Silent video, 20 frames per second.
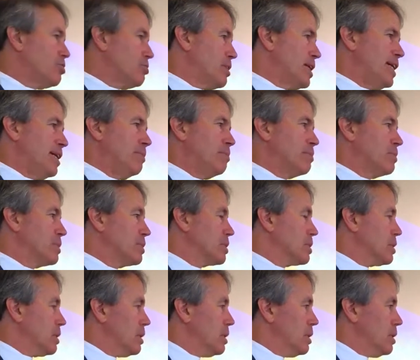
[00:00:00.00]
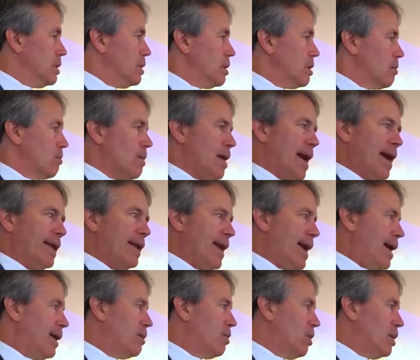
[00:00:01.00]
dreams ran
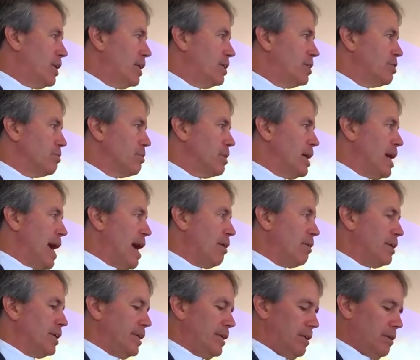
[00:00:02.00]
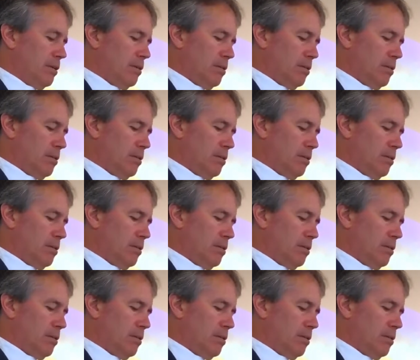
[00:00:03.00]
head-on into reality.